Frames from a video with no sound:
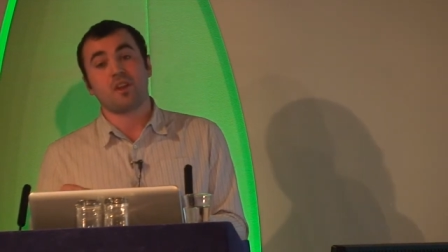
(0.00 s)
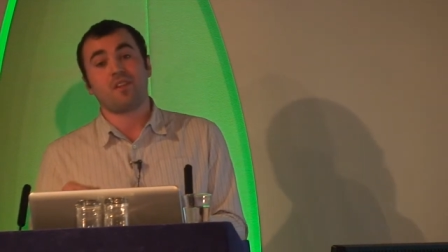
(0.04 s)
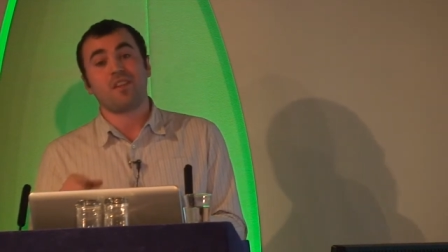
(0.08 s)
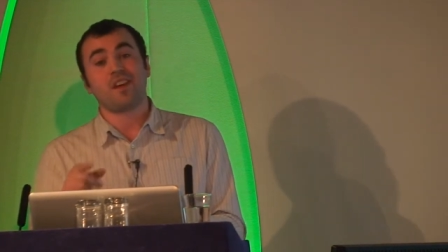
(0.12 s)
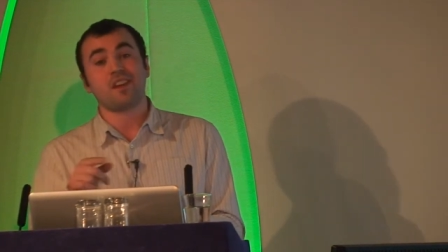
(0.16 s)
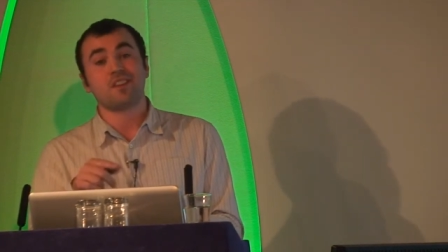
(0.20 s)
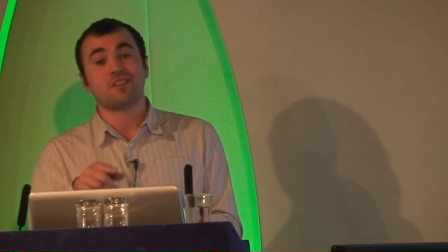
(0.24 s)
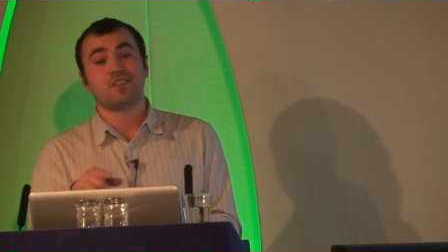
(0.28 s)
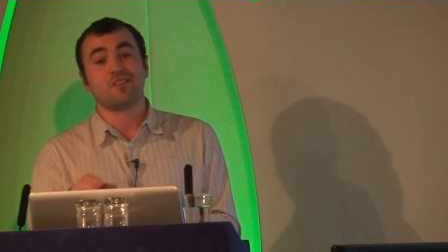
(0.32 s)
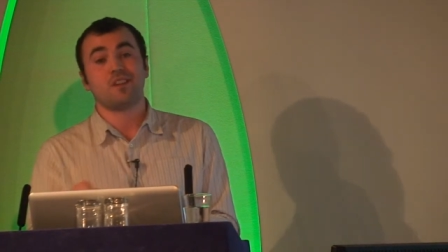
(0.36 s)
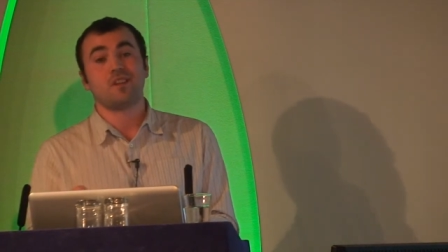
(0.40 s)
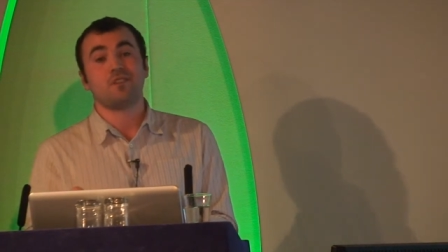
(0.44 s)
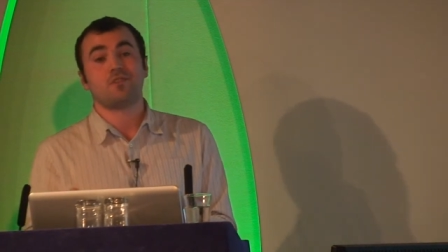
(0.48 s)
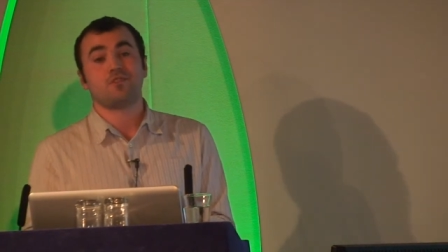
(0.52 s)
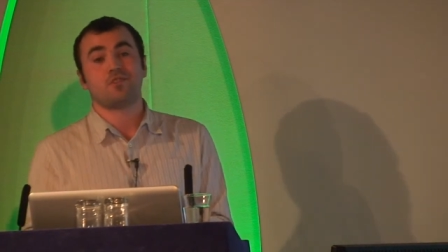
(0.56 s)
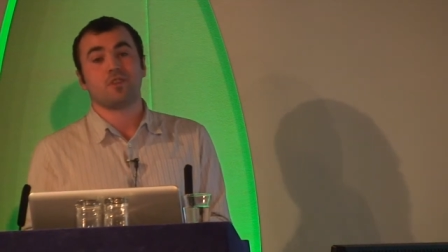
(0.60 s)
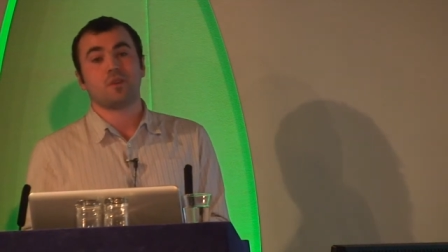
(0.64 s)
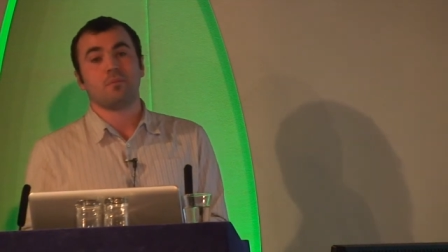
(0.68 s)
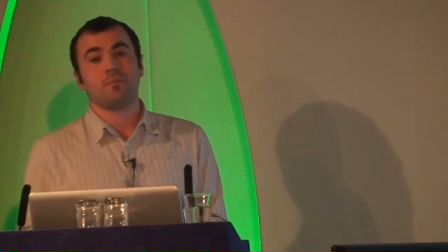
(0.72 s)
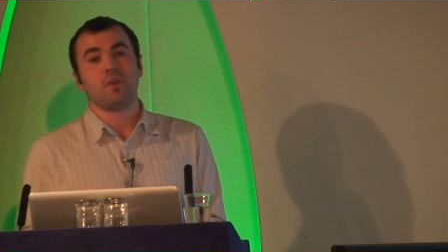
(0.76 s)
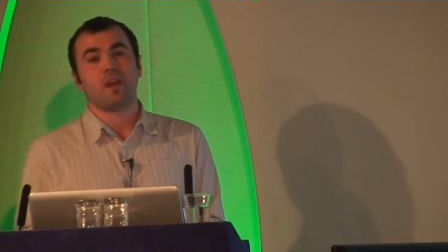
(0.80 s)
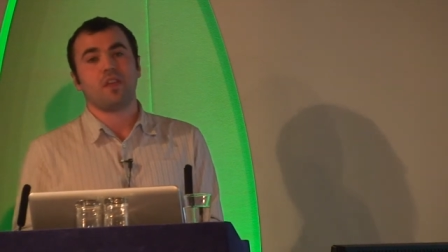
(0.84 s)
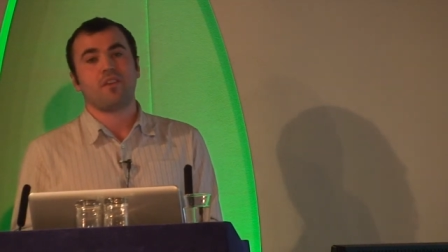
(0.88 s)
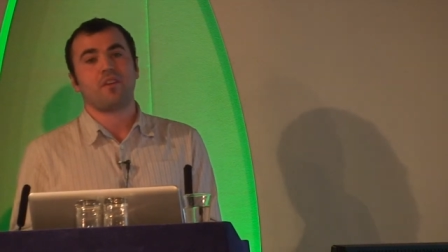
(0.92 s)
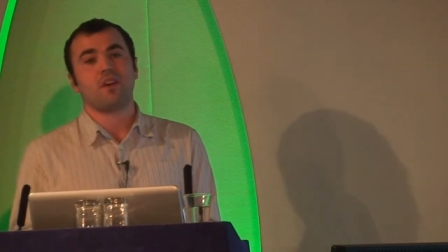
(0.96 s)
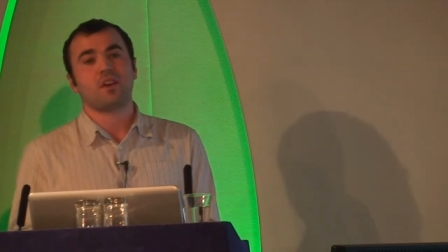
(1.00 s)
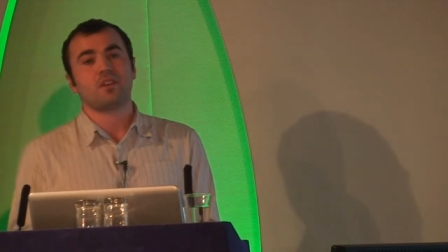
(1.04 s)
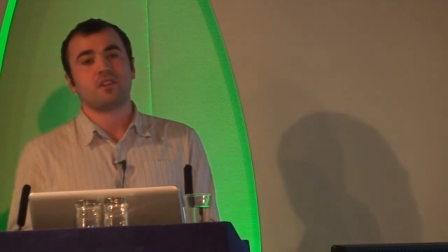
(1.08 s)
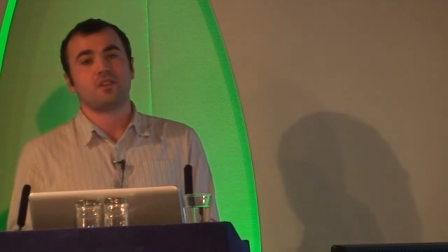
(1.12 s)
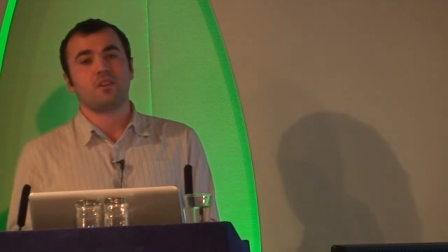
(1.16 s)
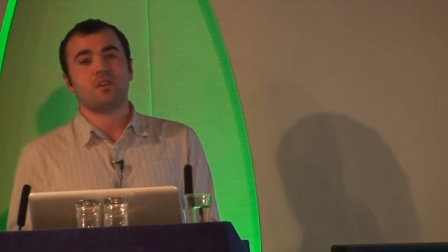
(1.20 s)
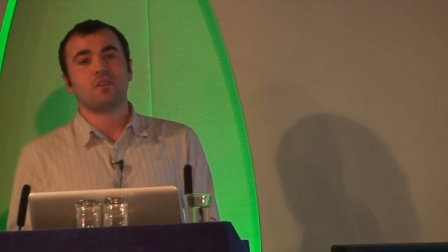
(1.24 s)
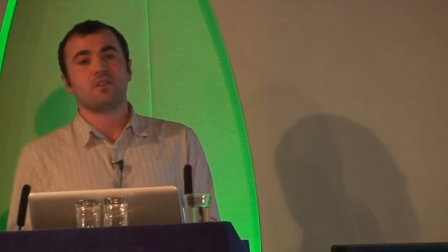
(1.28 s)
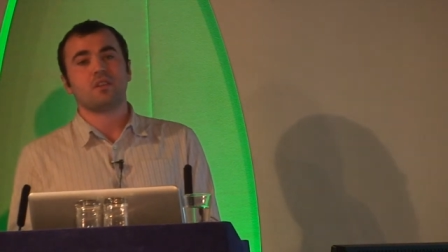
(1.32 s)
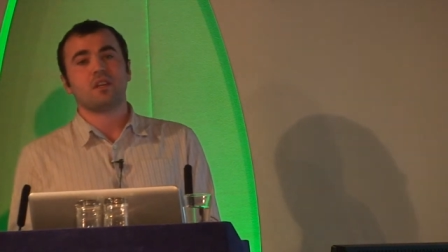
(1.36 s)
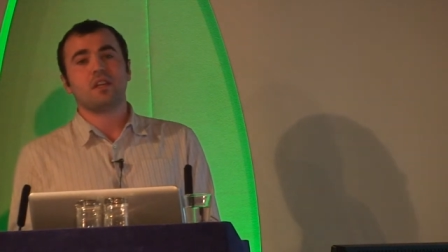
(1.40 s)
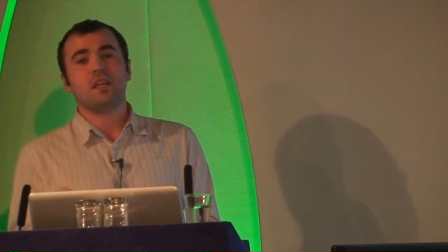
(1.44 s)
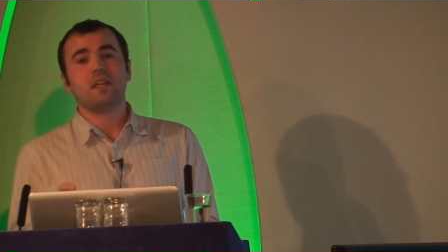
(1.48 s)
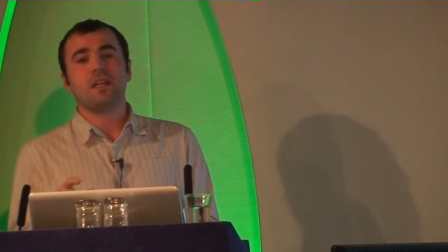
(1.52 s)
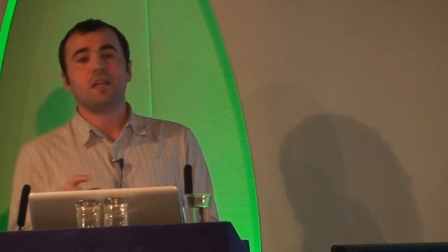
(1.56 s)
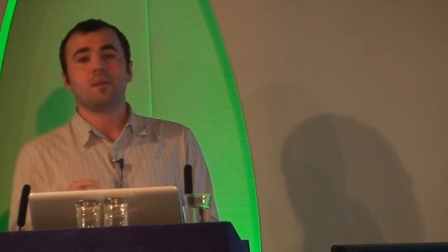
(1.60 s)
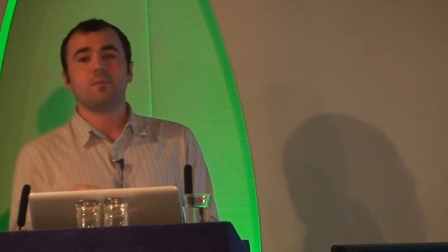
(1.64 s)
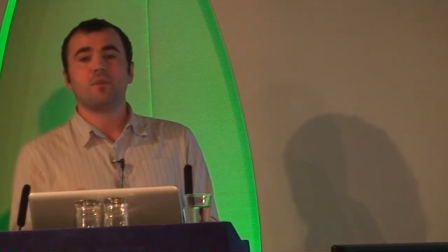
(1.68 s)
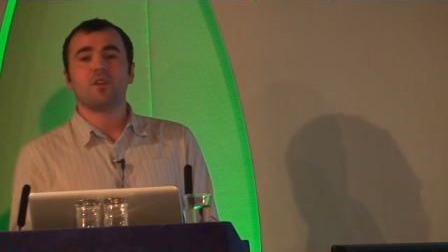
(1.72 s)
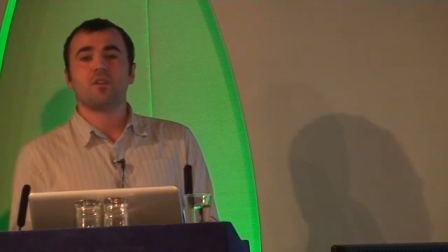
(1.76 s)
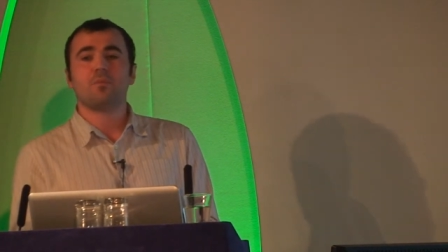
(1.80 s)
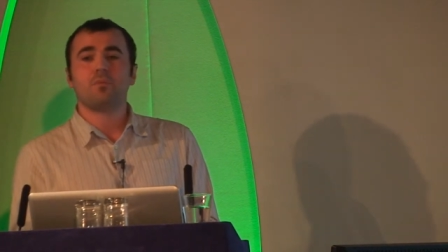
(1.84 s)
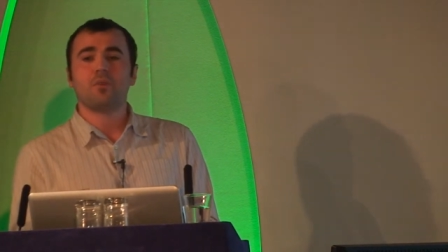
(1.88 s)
Now that's the interesting bit. They're actually using a little bit